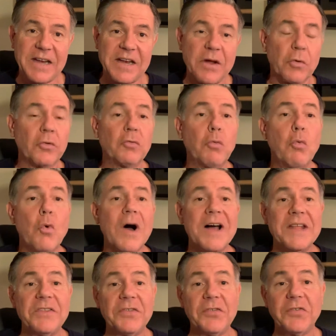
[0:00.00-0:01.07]
There was
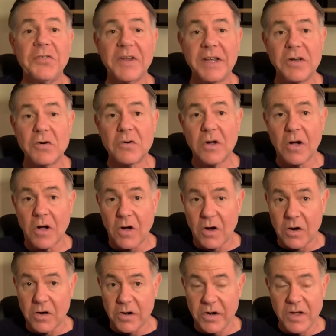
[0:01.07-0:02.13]
one single
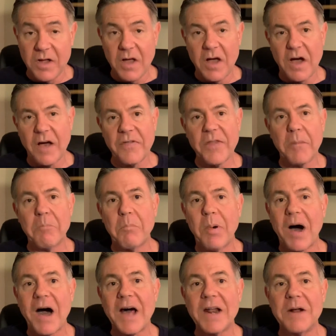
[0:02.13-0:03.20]
card on the
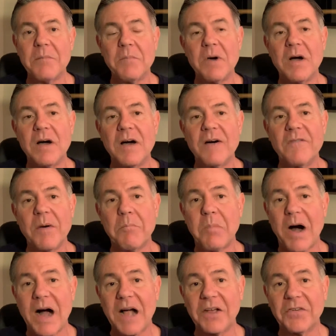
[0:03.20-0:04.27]
bottom of a
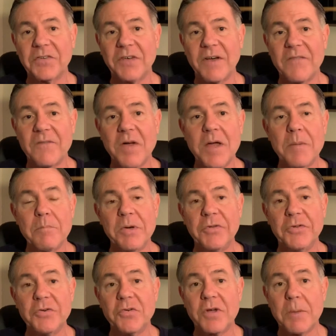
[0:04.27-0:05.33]
box of
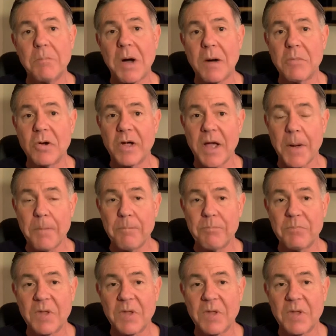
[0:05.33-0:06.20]
Bazooka bubblegum.